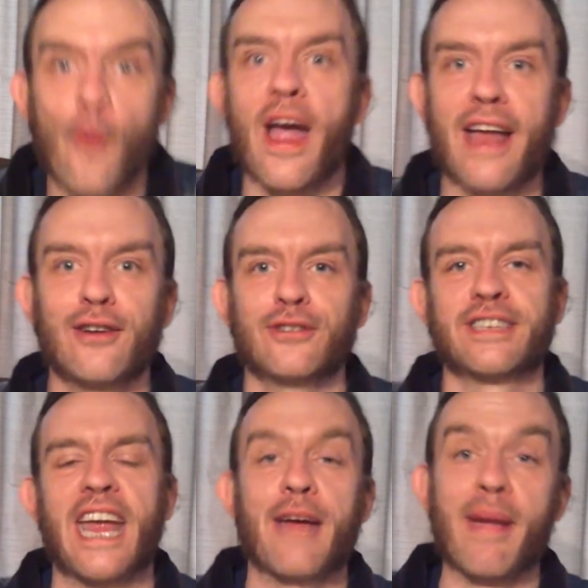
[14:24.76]
Ender's
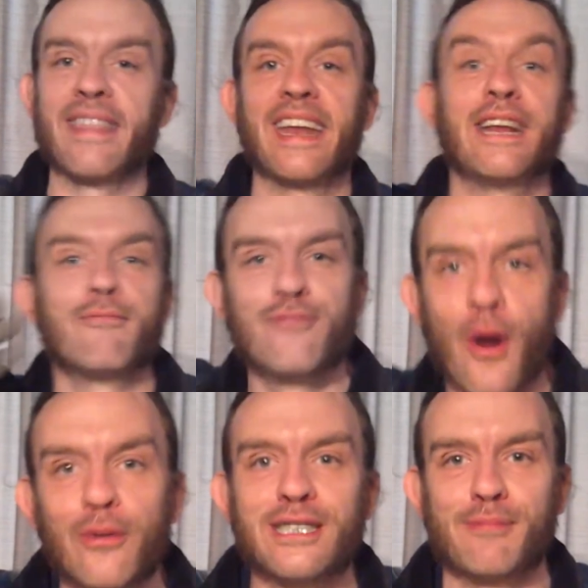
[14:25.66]
Game, and then he
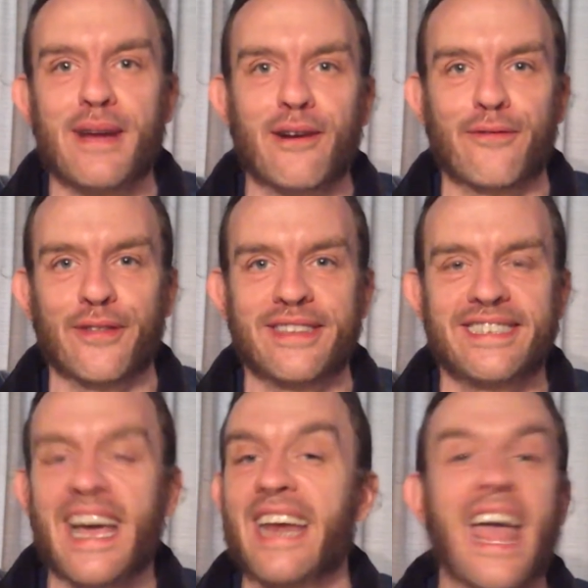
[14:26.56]
wrote Speaker for the
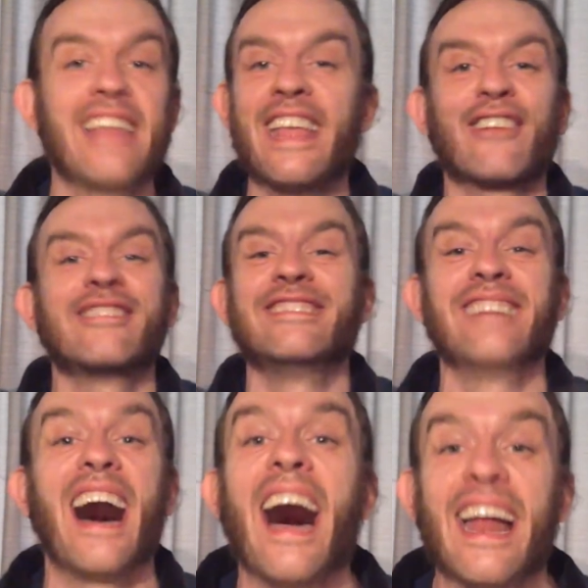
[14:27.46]
Dead, and they are
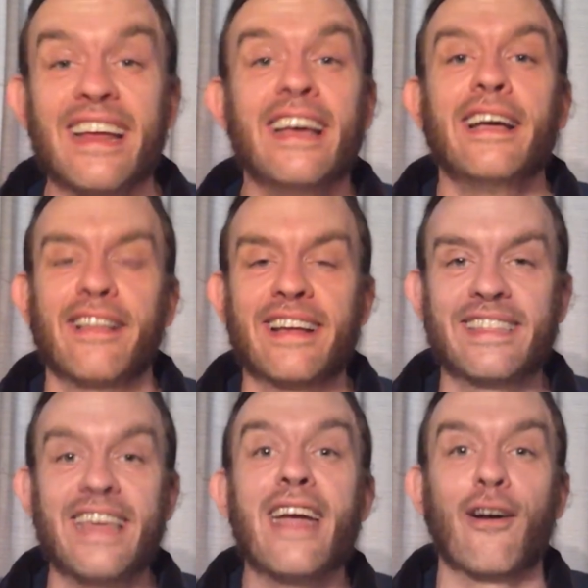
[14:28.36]
not
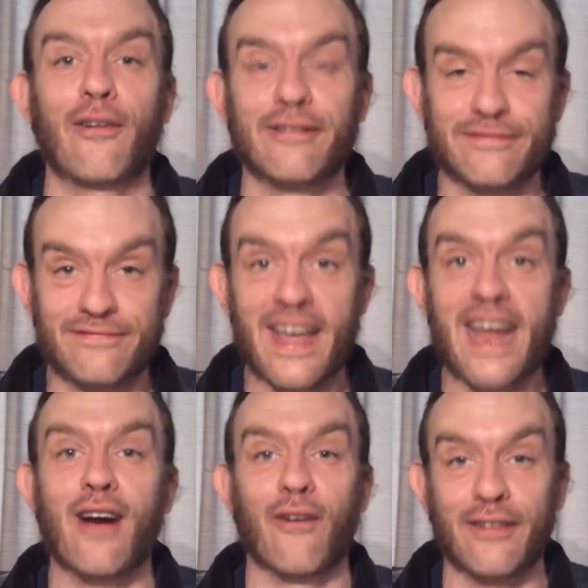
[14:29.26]
they
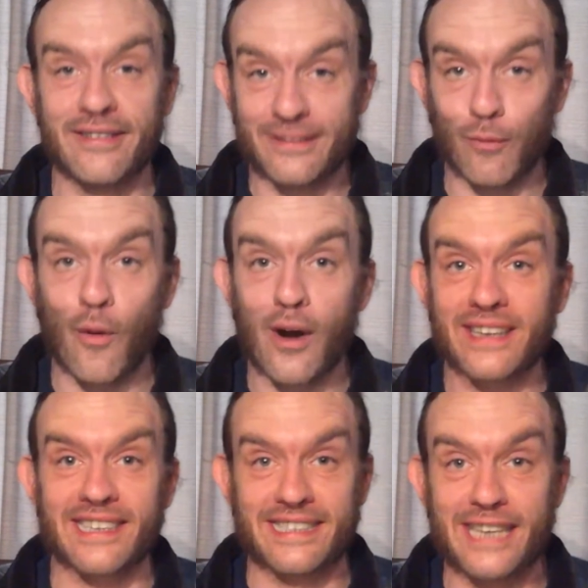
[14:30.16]
are one is
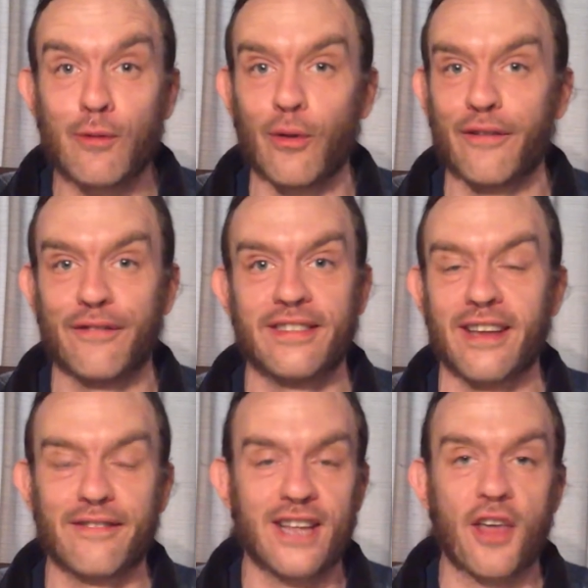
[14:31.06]
a sequel
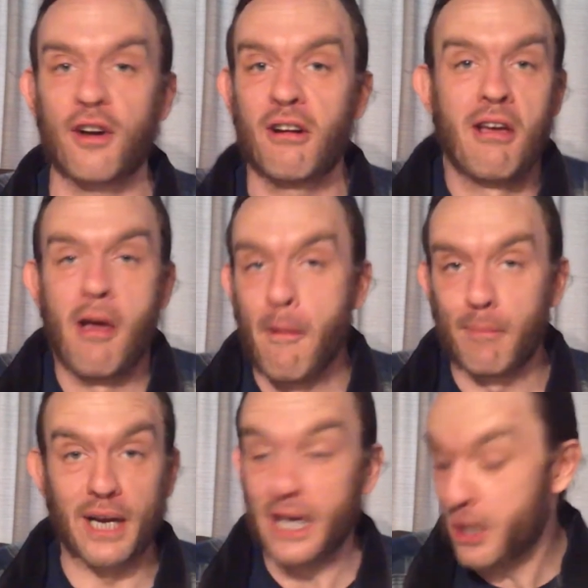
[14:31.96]
of the other,
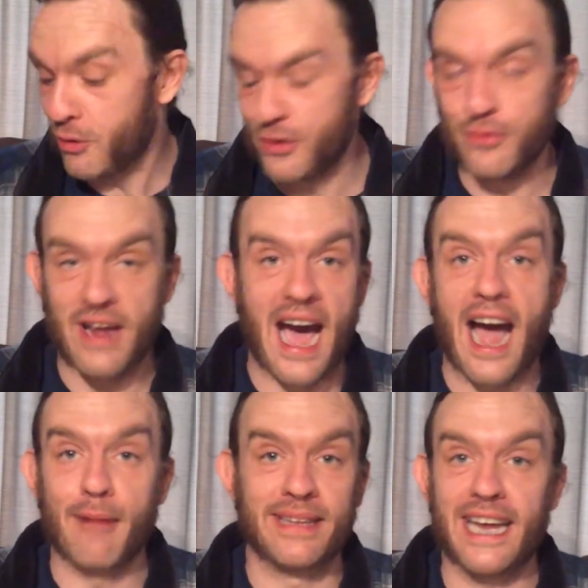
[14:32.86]
but you do not.
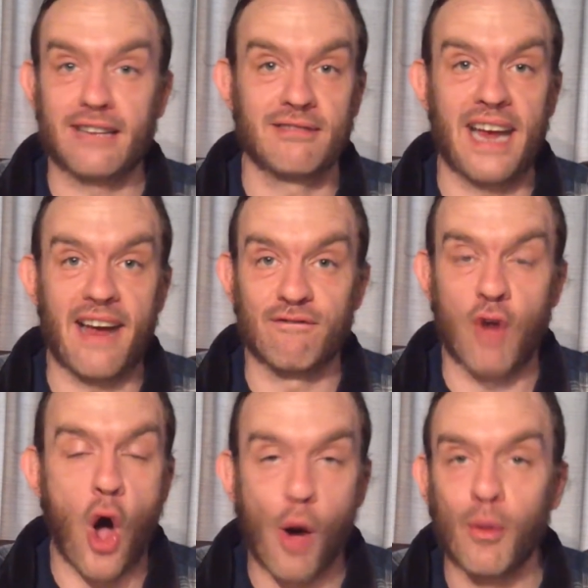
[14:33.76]
They have
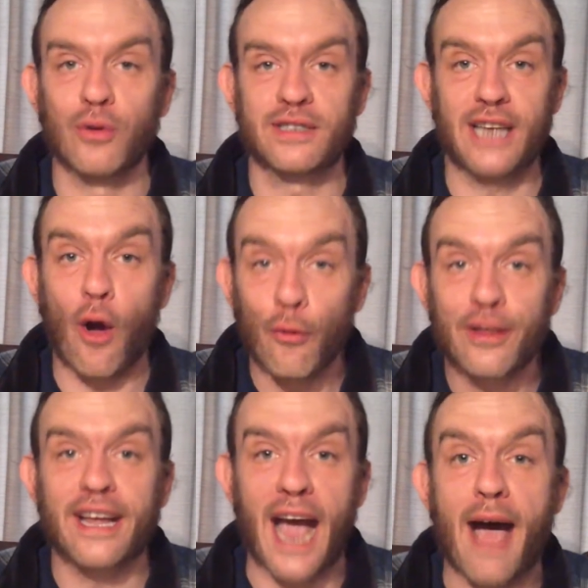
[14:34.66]
almost the only
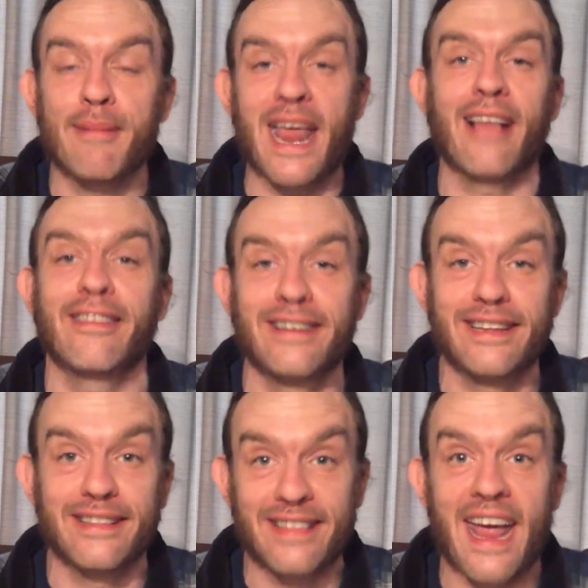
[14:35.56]
commonality
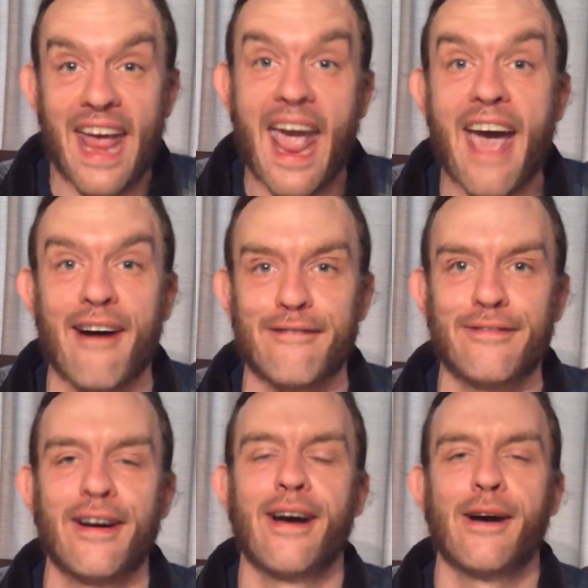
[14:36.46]
that they have
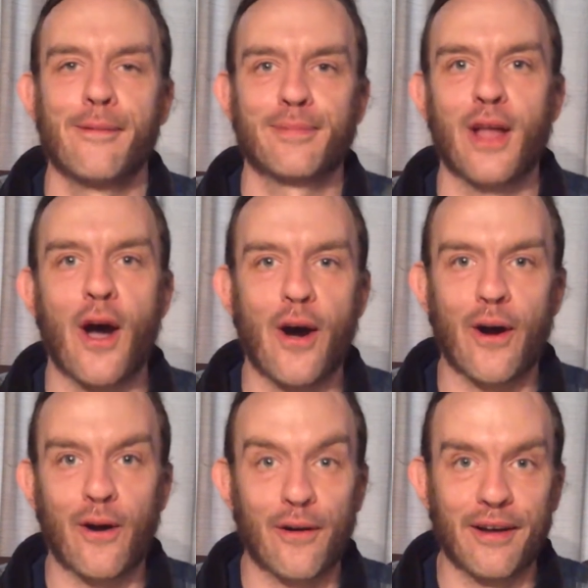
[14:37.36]

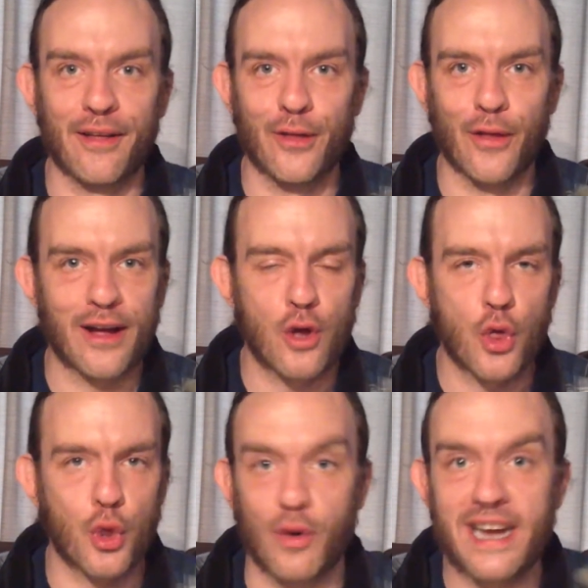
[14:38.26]
are
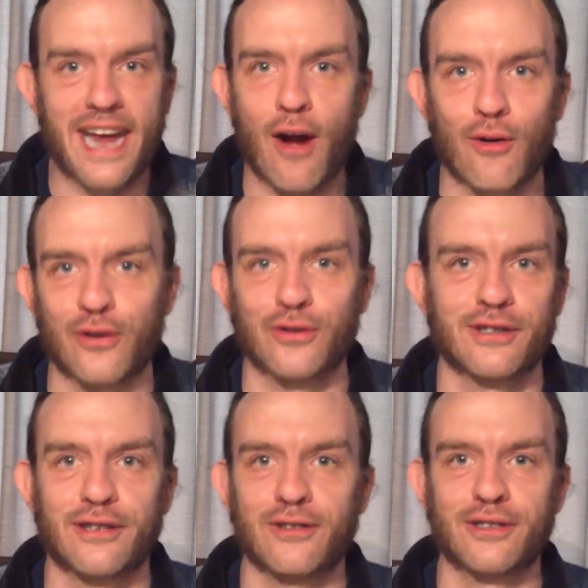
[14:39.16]
3 characters
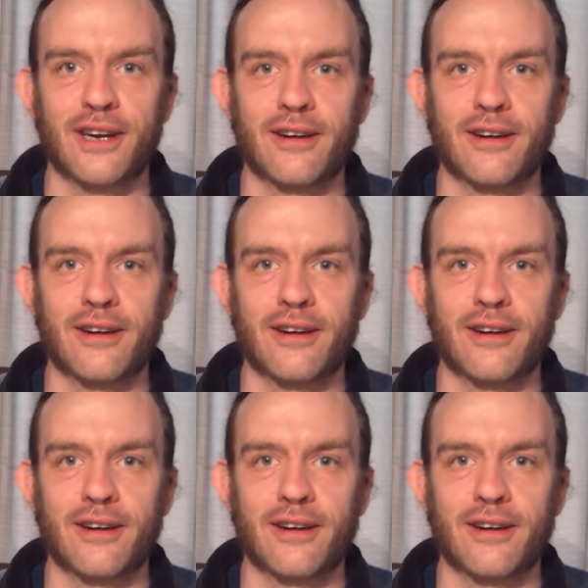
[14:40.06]
that are shared.